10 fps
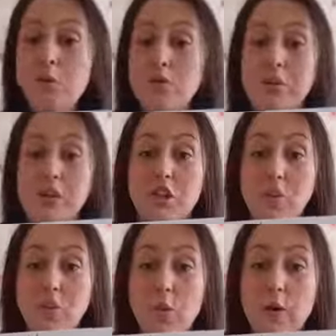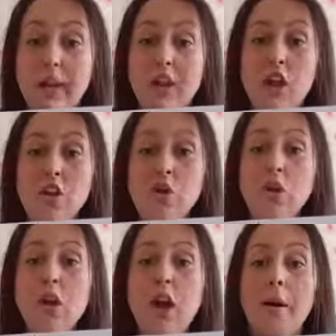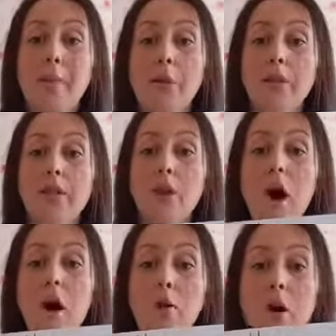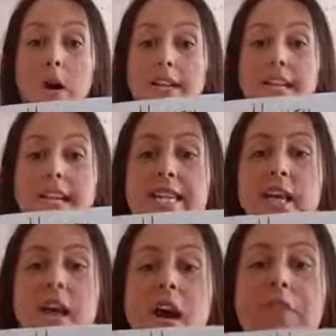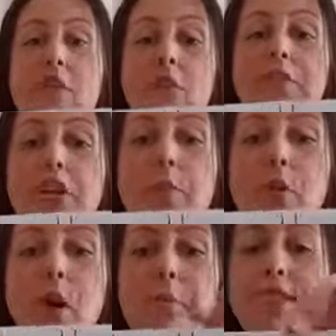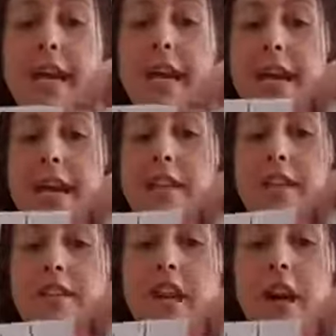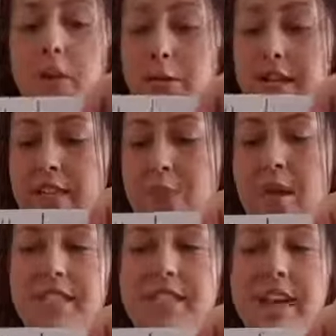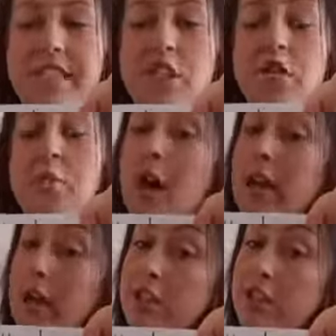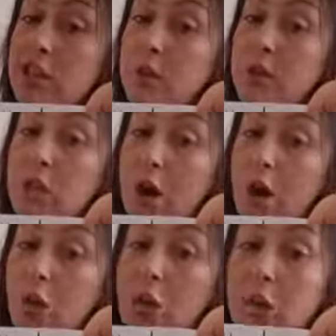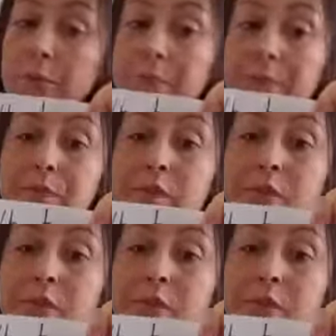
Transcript: dolls from the story. You could come up with your own ideas. I've got a few prompts here. So this one says you might like to do a doll.